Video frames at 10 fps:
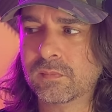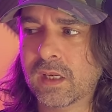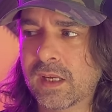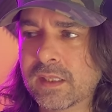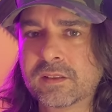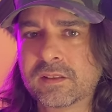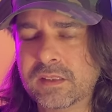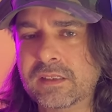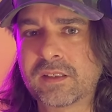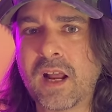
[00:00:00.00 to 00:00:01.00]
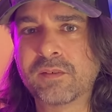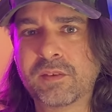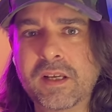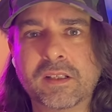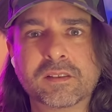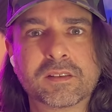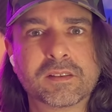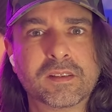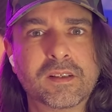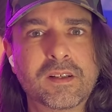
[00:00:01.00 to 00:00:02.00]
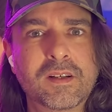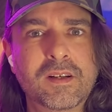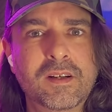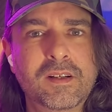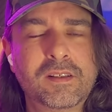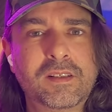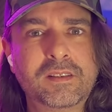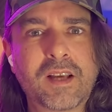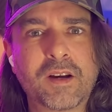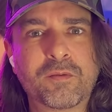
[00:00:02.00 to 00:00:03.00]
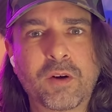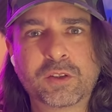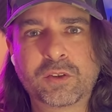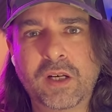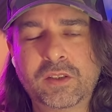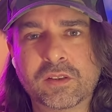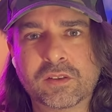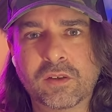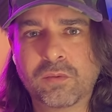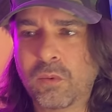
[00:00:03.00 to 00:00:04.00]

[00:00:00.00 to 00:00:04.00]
it's these kind of things. It's these kind of frustrations of,